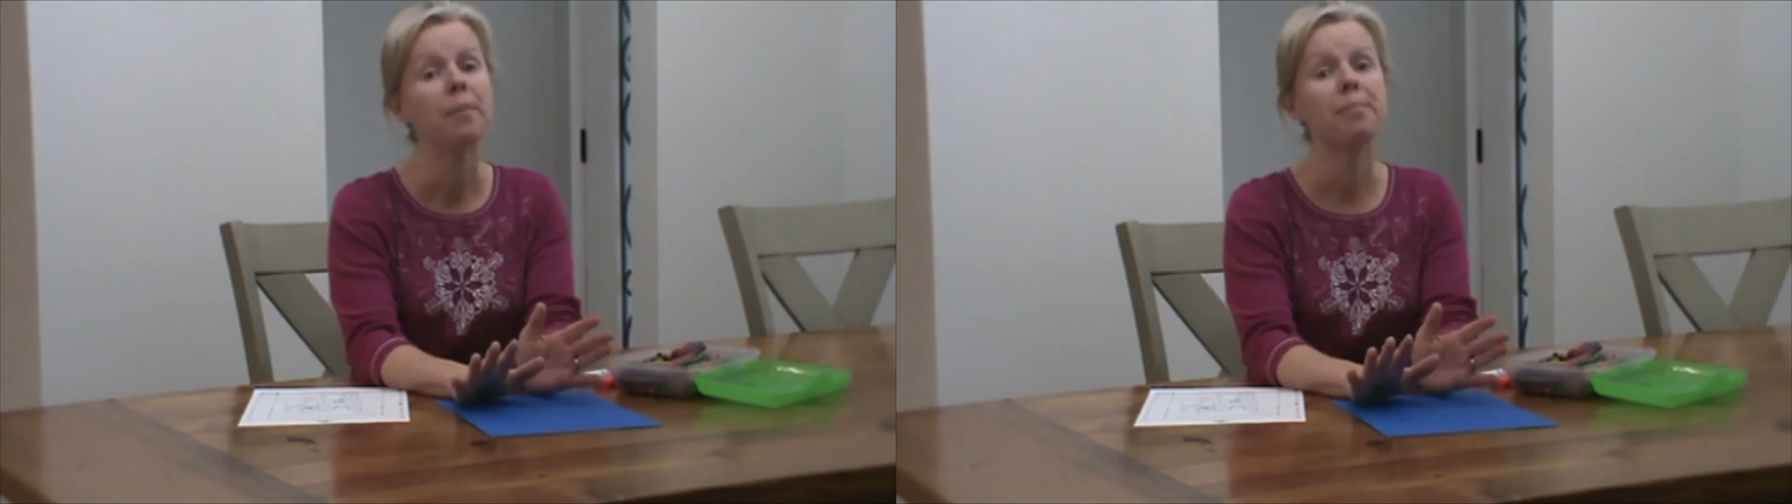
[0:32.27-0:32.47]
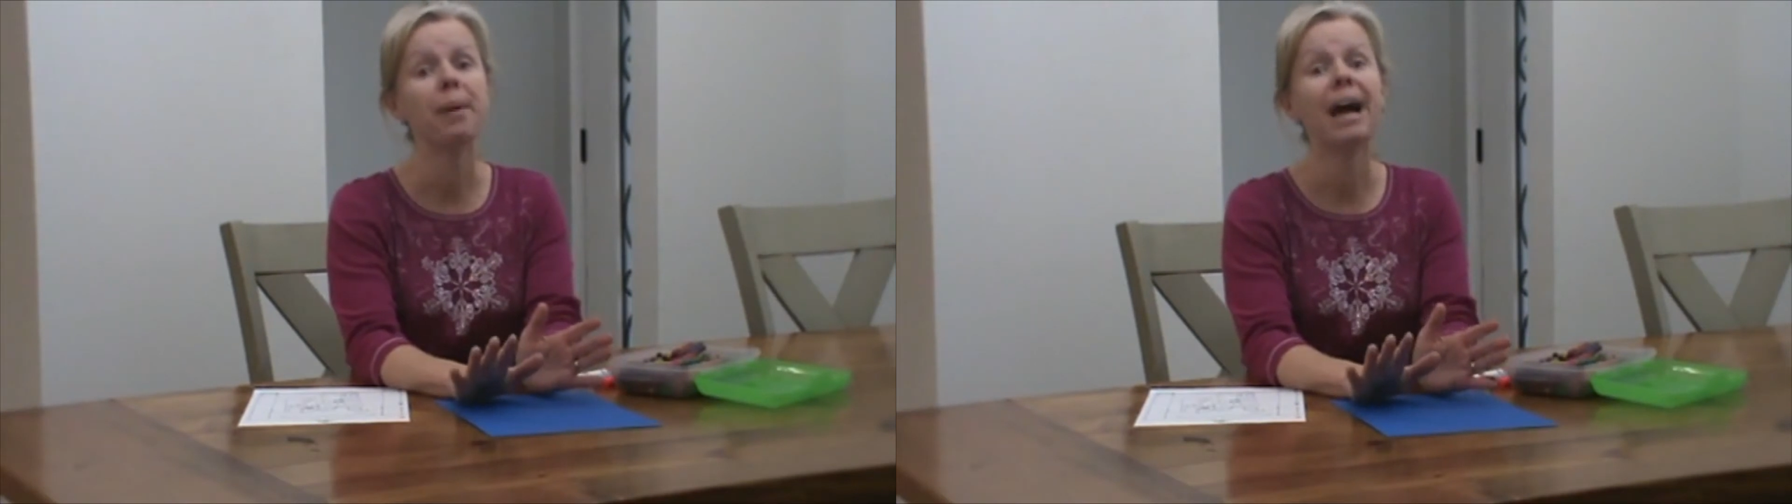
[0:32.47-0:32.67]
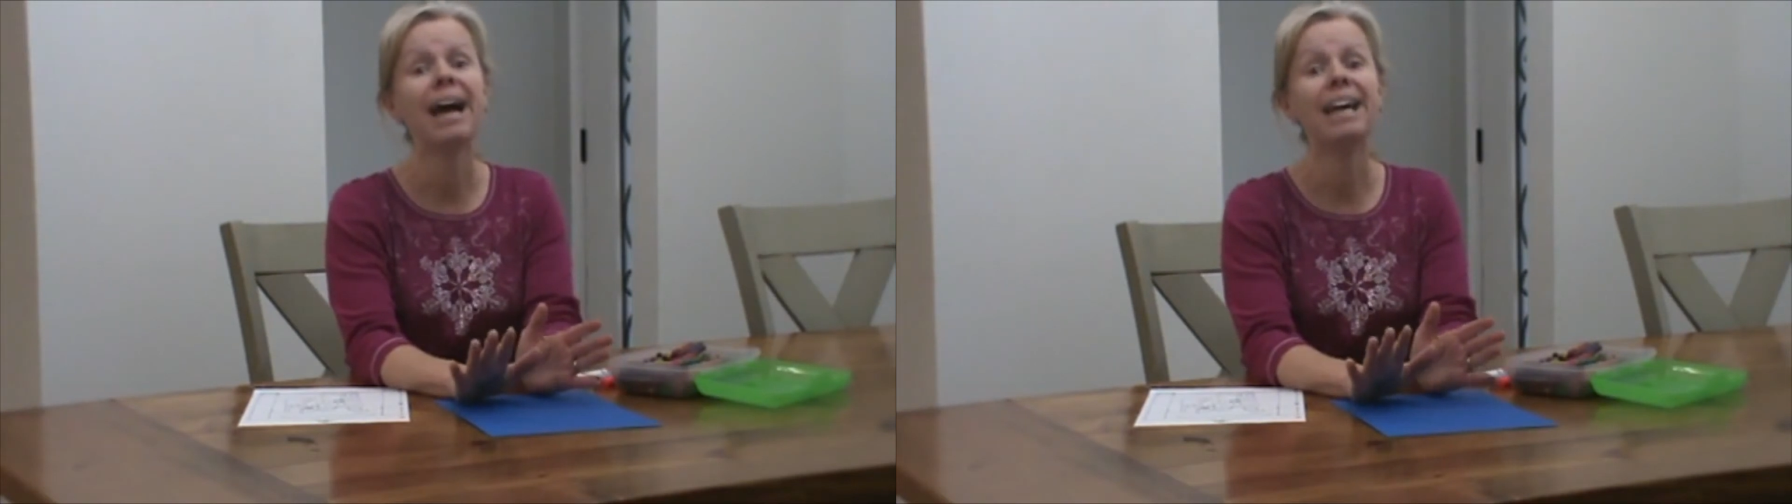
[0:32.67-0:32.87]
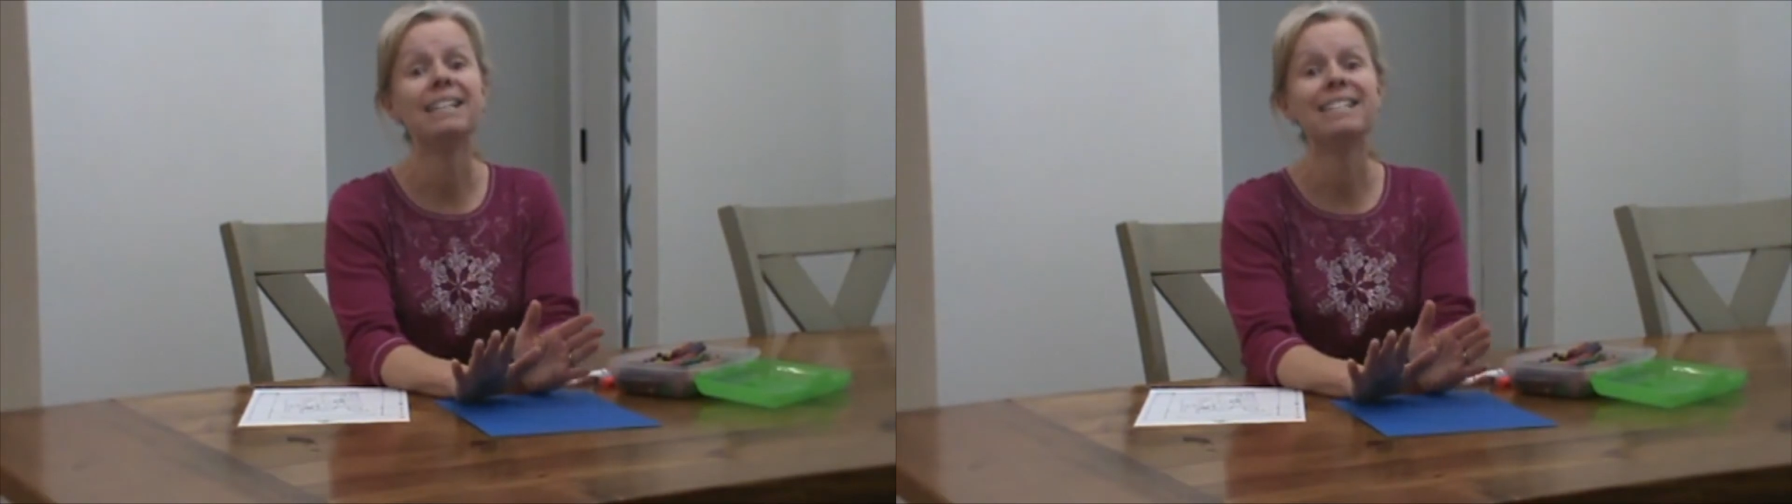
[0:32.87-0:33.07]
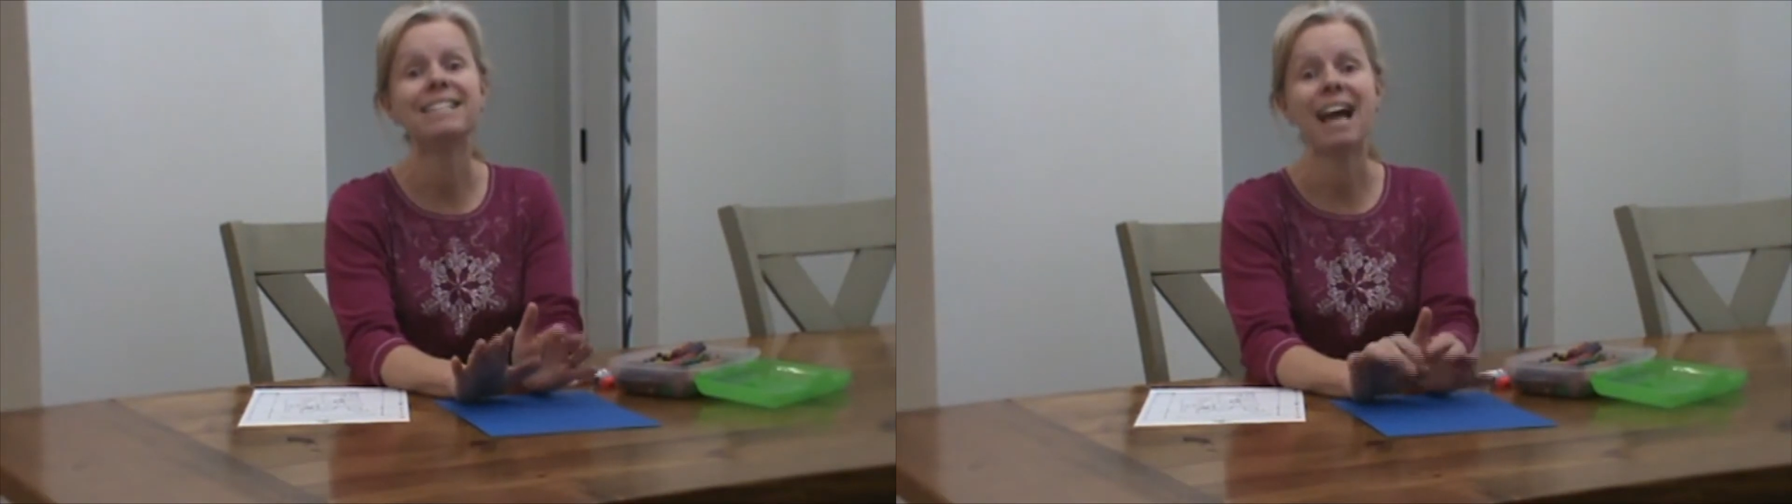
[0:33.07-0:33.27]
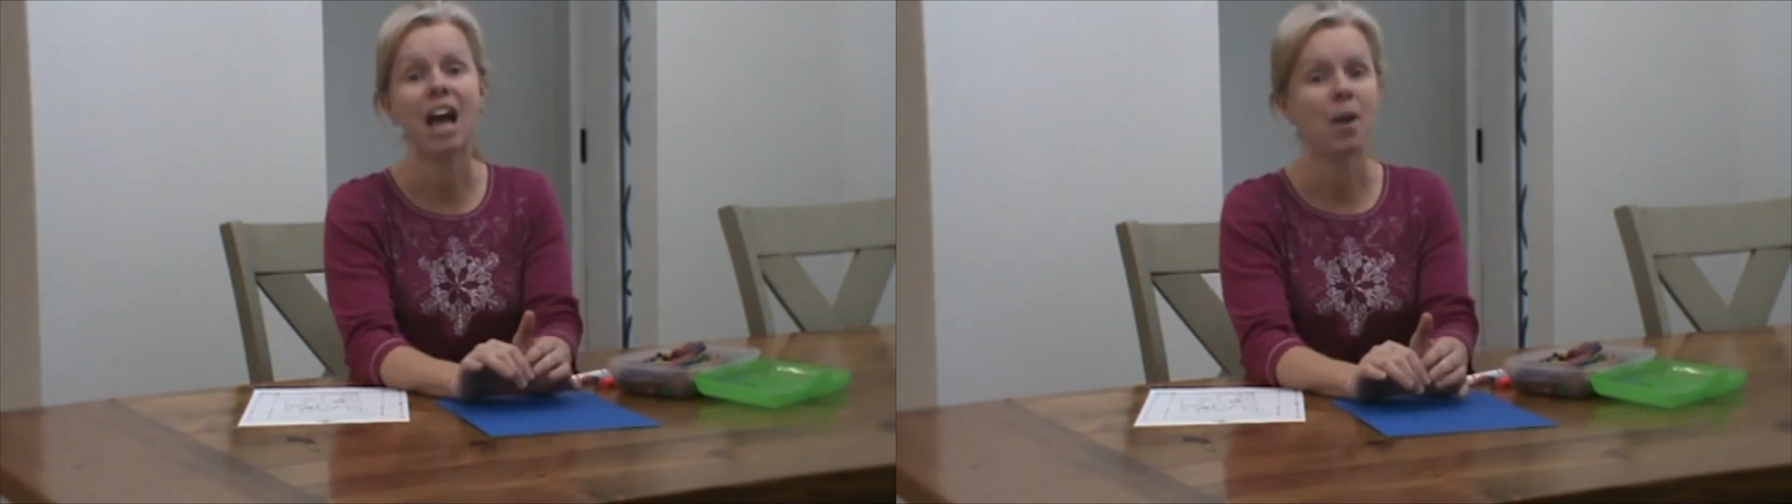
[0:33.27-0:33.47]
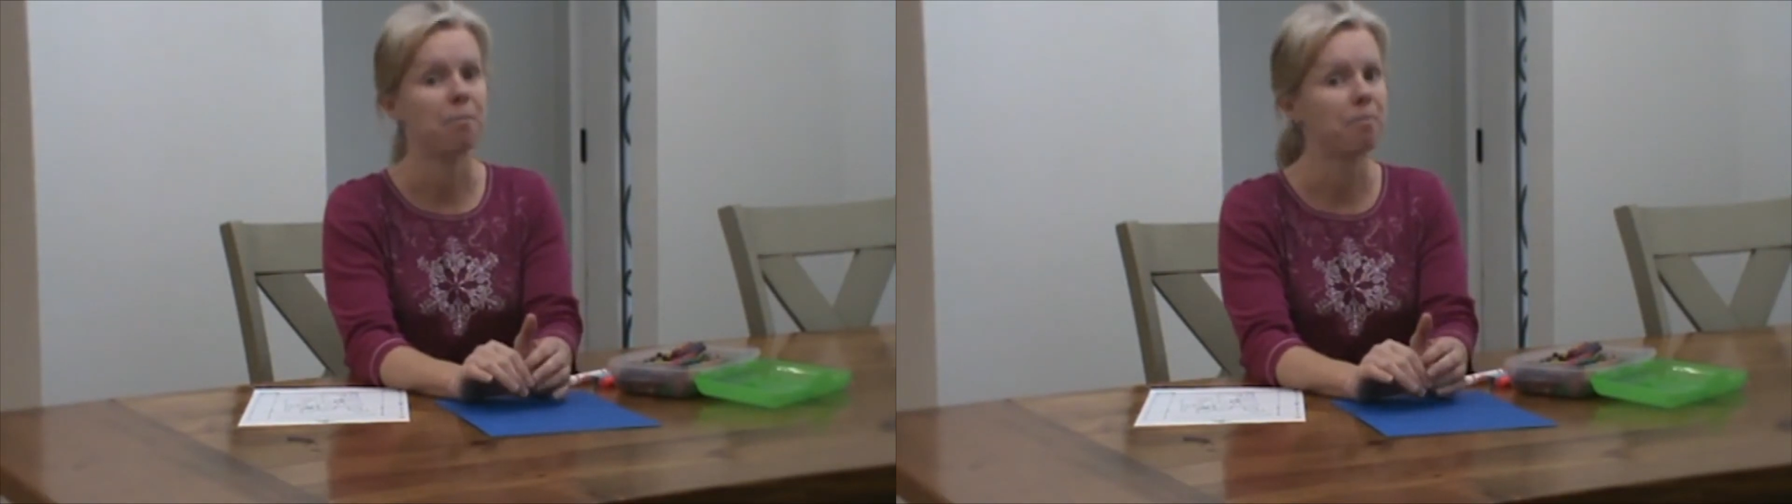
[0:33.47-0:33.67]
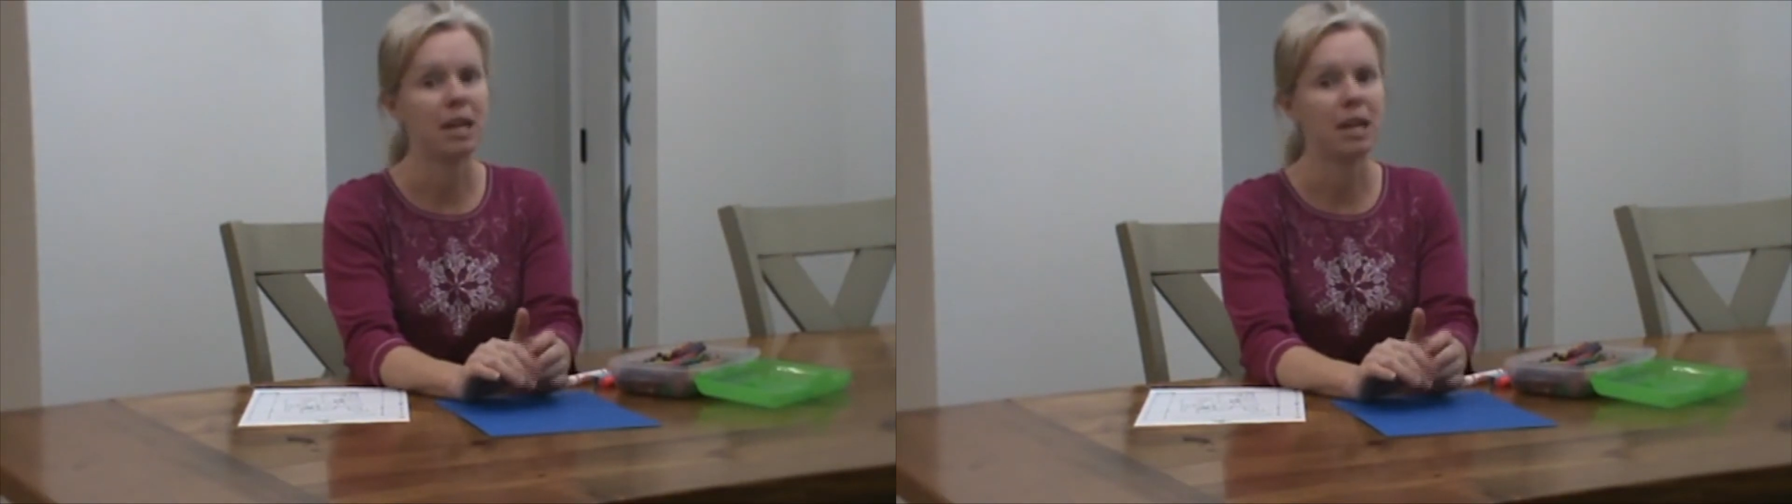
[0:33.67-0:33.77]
but um,